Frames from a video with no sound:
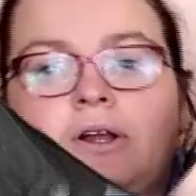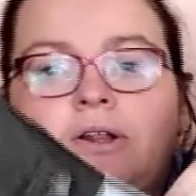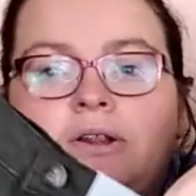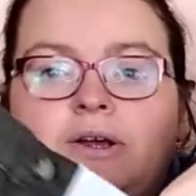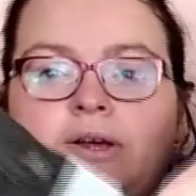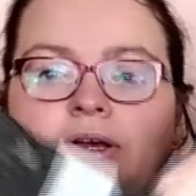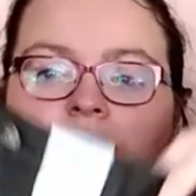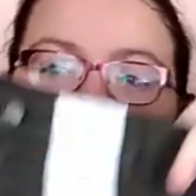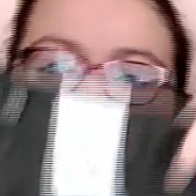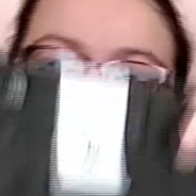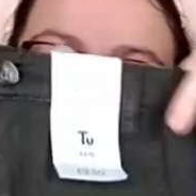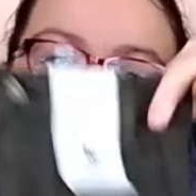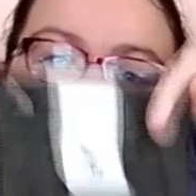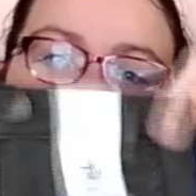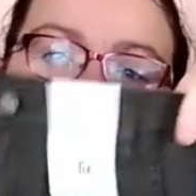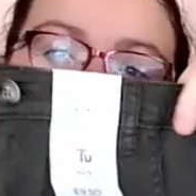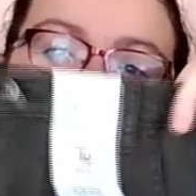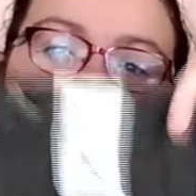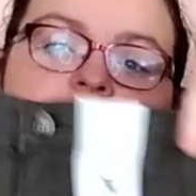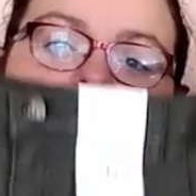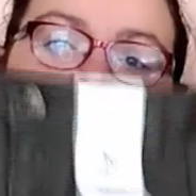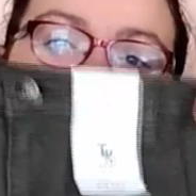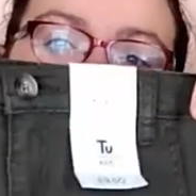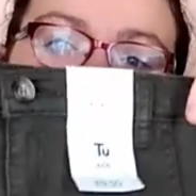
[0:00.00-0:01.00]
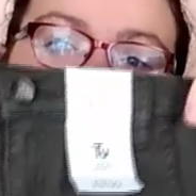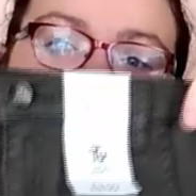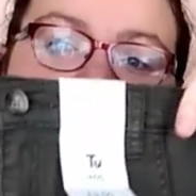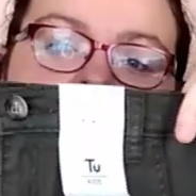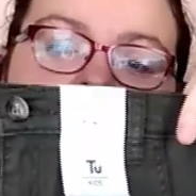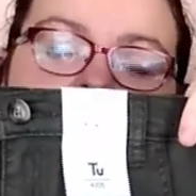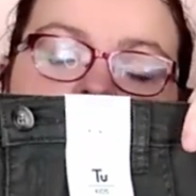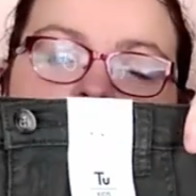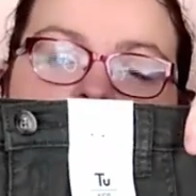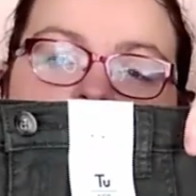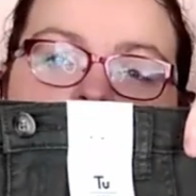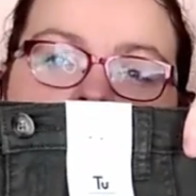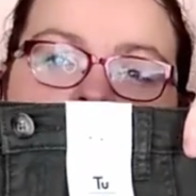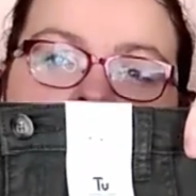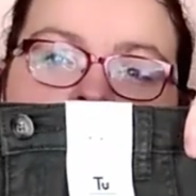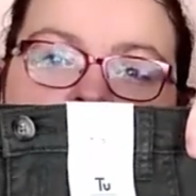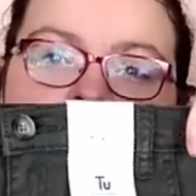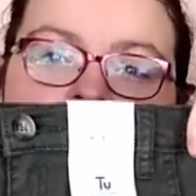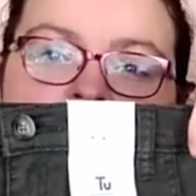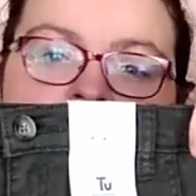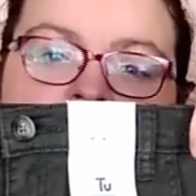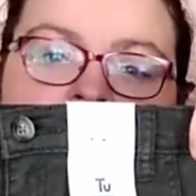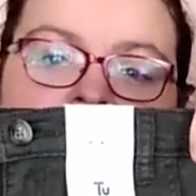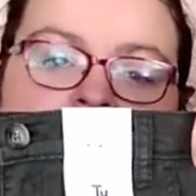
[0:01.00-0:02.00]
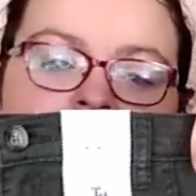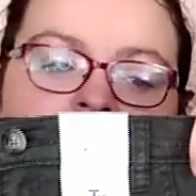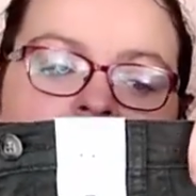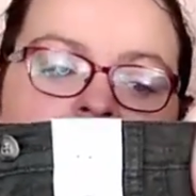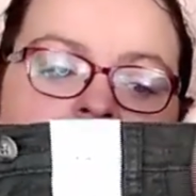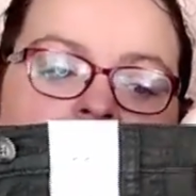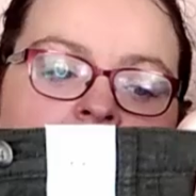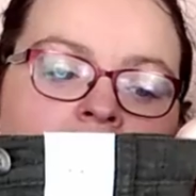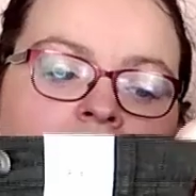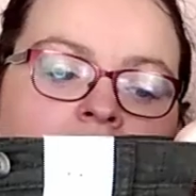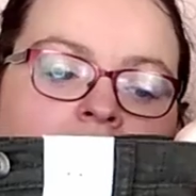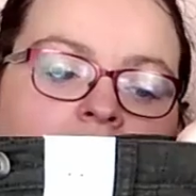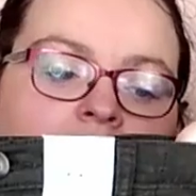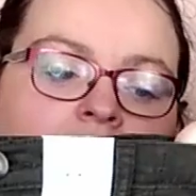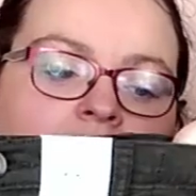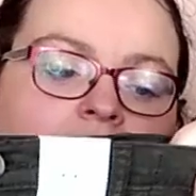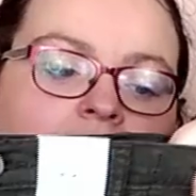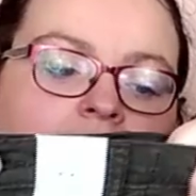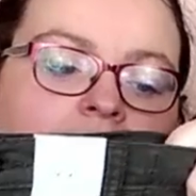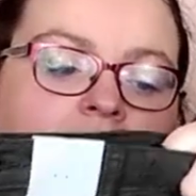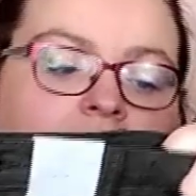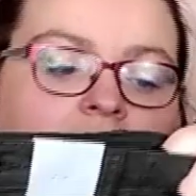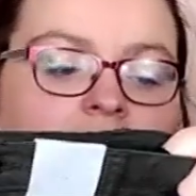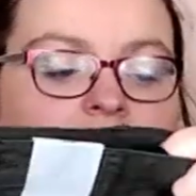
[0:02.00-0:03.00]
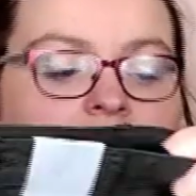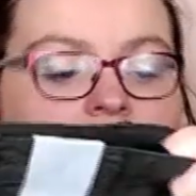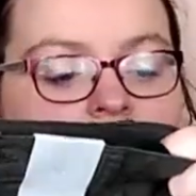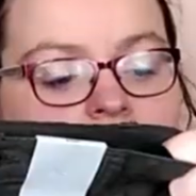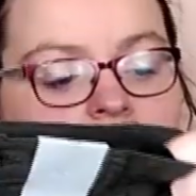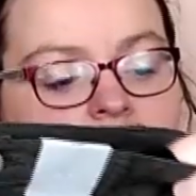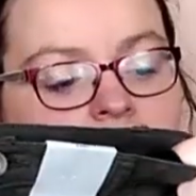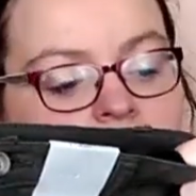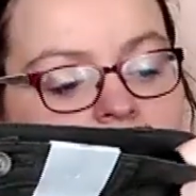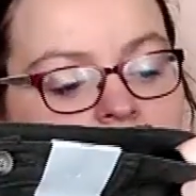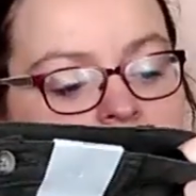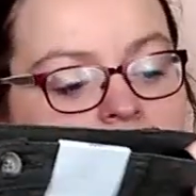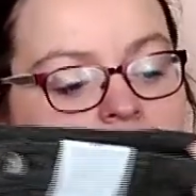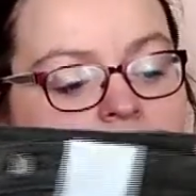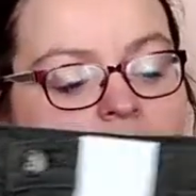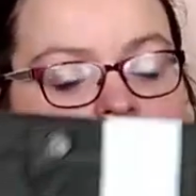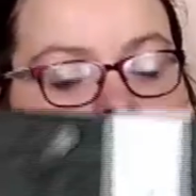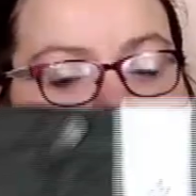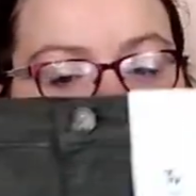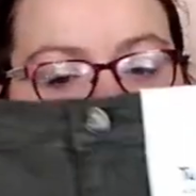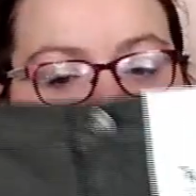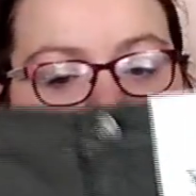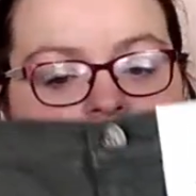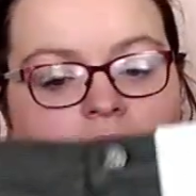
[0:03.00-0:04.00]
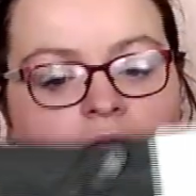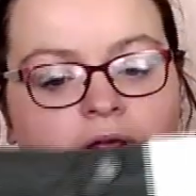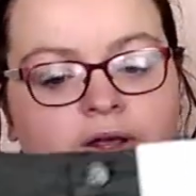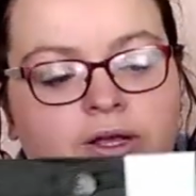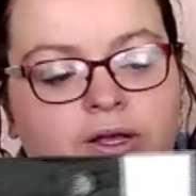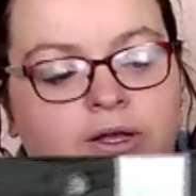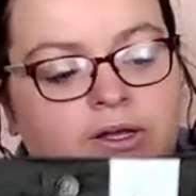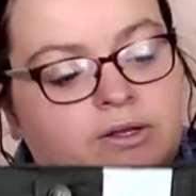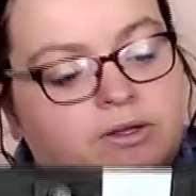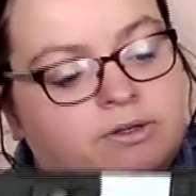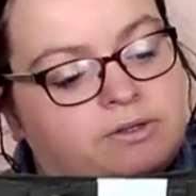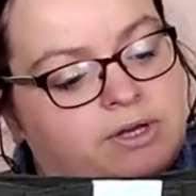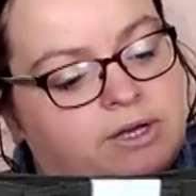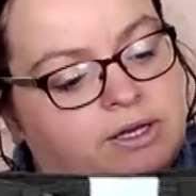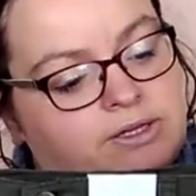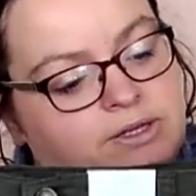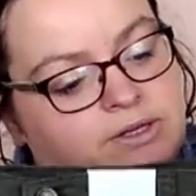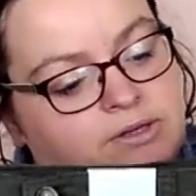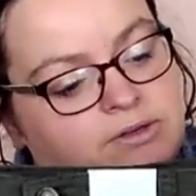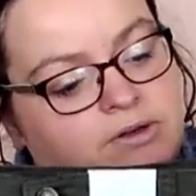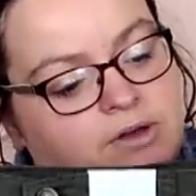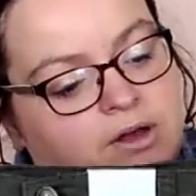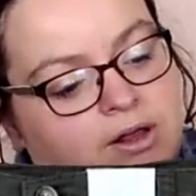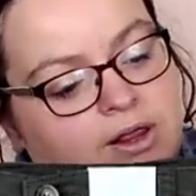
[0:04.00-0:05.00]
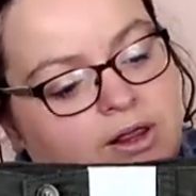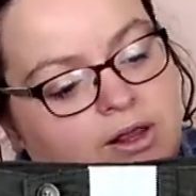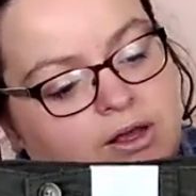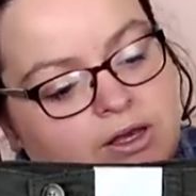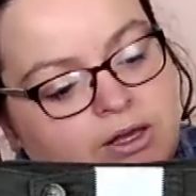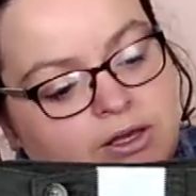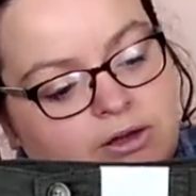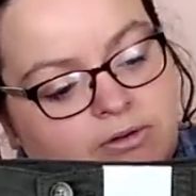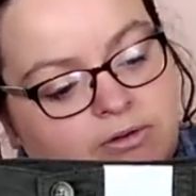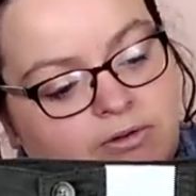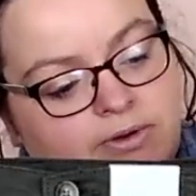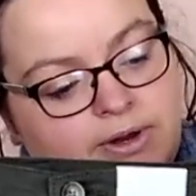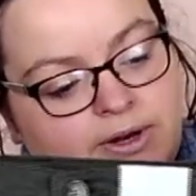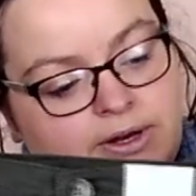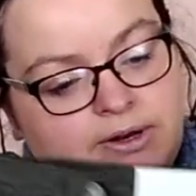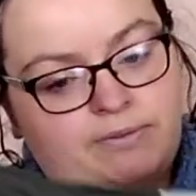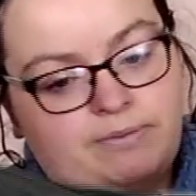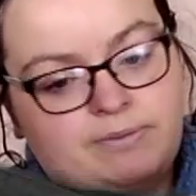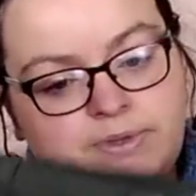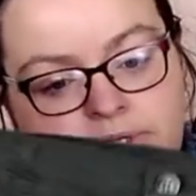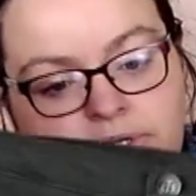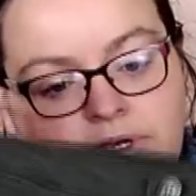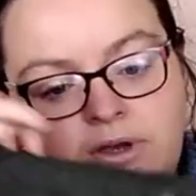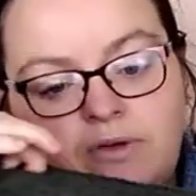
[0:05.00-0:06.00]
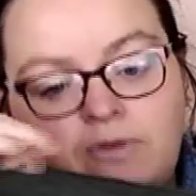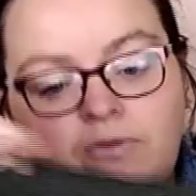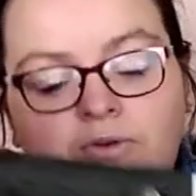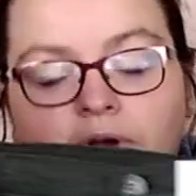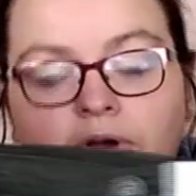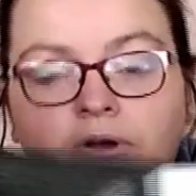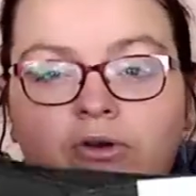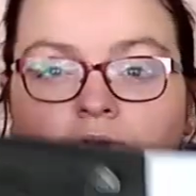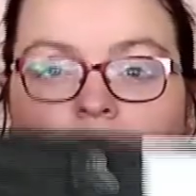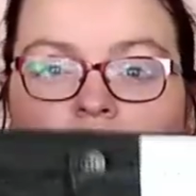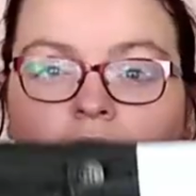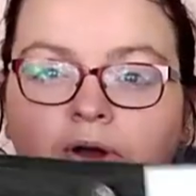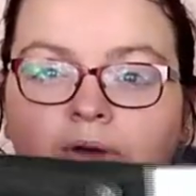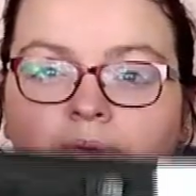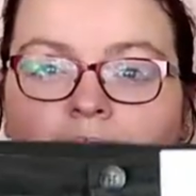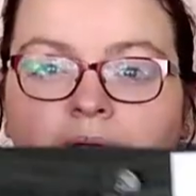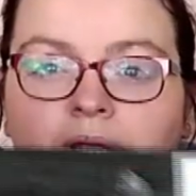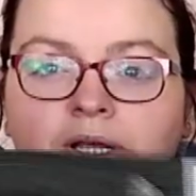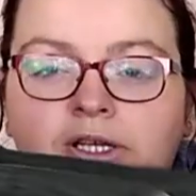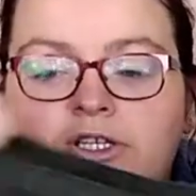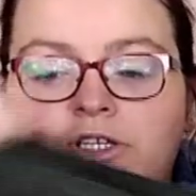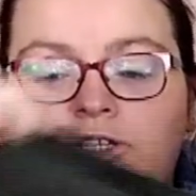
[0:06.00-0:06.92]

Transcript: got like quite stretchy on the waist. And these are lycra, so it's got lycra in them, so you've got quite a bit